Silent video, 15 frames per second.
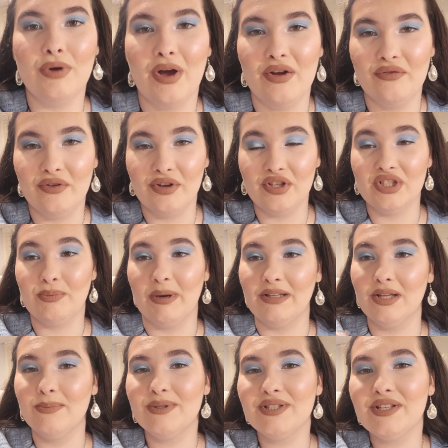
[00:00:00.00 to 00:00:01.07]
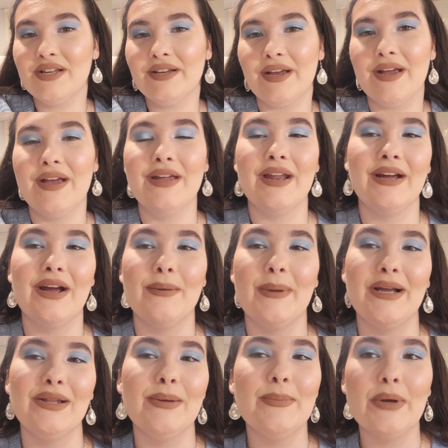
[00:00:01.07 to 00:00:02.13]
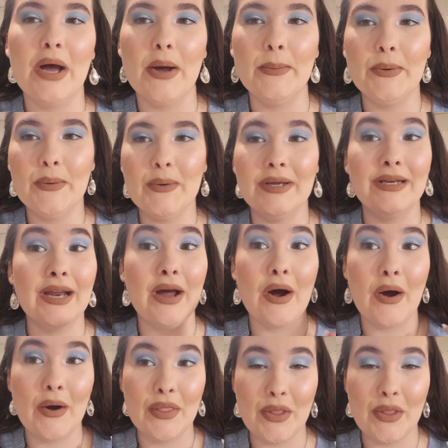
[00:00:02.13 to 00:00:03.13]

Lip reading: I finished my lipstick and I got my lip combo, and